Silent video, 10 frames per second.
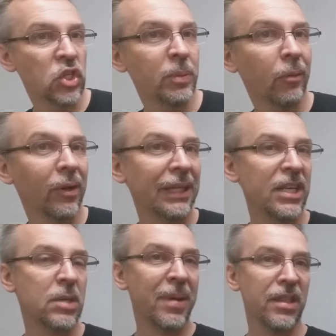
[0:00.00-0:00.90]
This is being
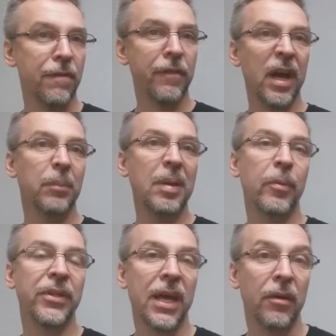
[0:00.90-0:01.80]
released by the fine
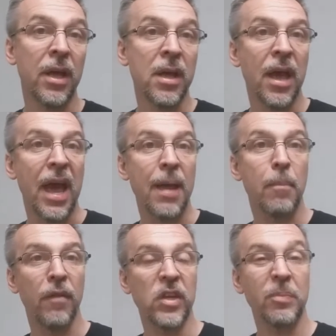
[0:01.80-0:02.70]
people down
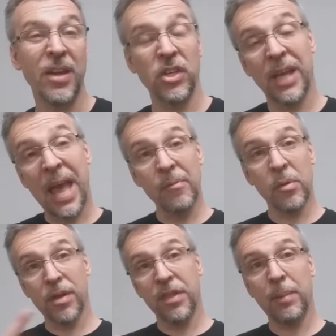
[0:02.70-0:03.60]
at Murphy's Magic, and
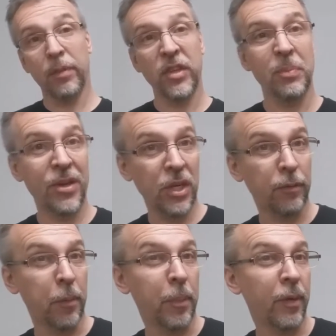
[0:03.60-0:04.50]
we want to thank Murphy's Magic
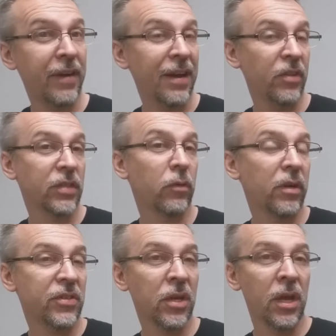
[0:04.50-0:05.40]
for providing this
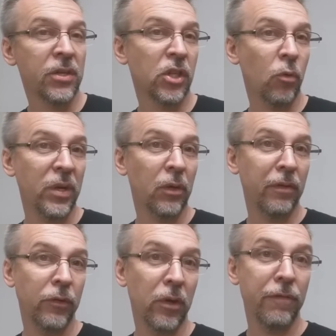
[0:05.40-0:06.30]
for us so that we could
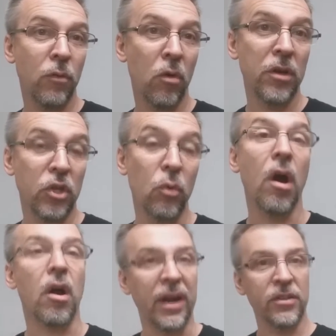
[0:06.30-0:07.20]
review it for
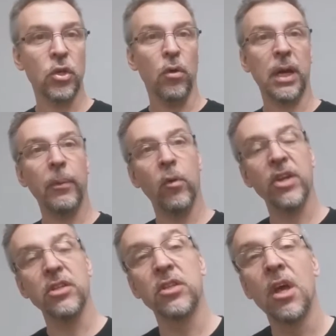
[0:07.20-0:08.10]
you. Alright, so a couple
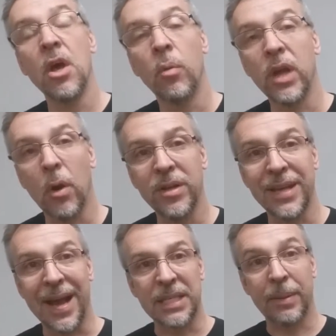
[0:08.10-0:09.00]
questions we
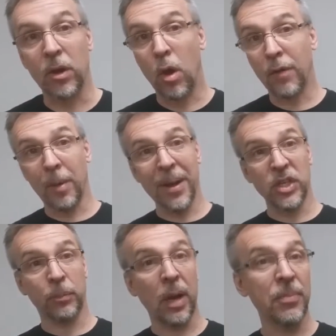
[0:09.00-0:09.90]
always ask about all of our
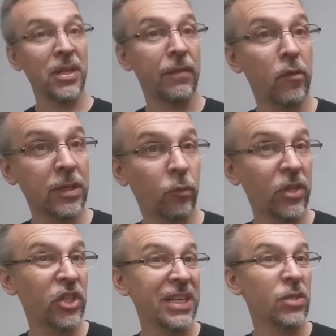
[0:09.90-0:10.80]
Magic props, and the first of
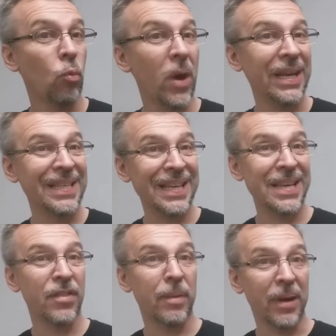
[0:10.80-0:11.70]
which is, what is
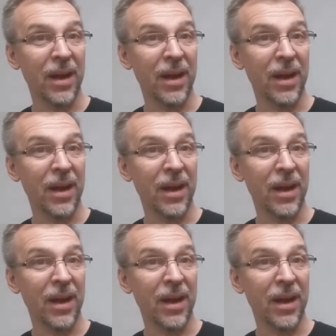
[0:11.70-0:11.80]
in the